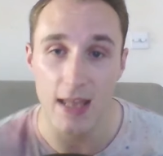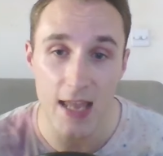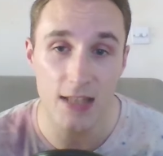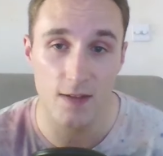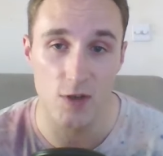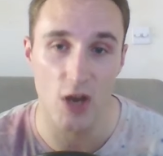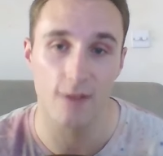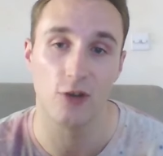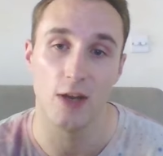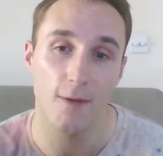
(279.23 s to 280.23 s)
into the
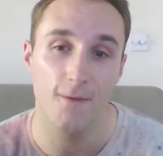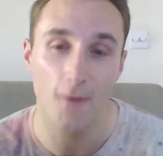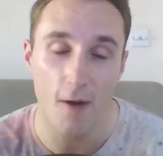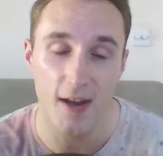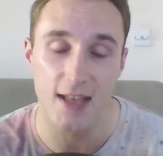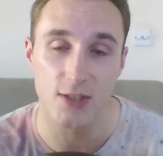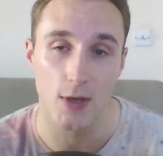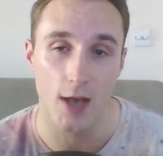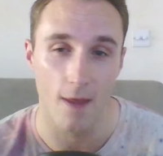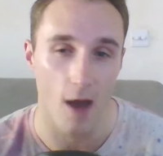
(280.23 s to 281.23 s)
Shiftry before I get
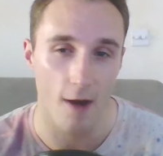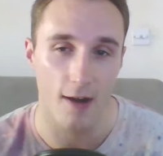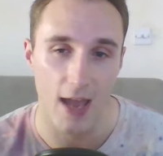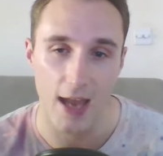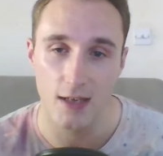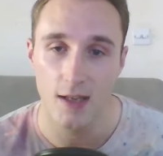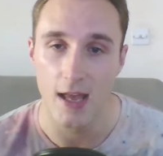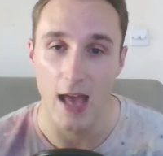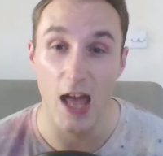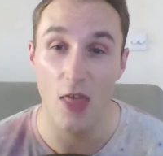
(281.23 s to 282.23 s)
to another Hurricane,
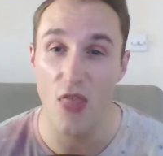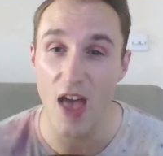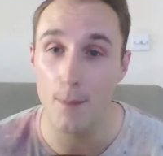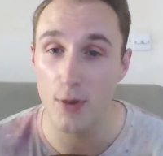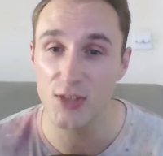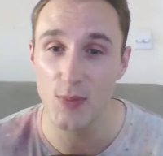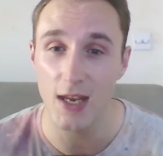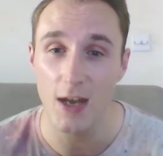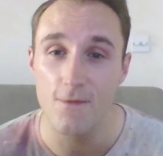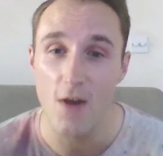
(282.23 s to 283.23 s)
and that puts
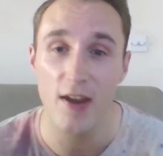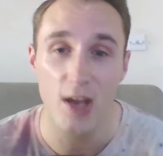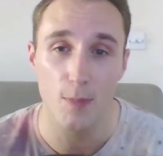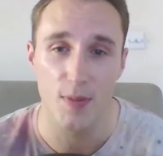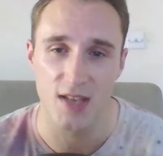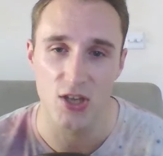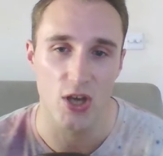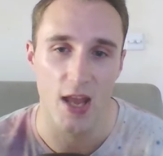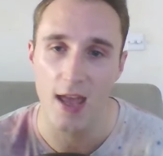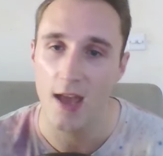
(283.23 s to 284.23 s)
me in a very good
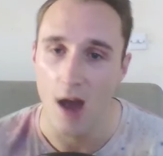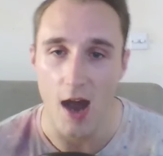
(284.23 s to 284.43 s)
position here.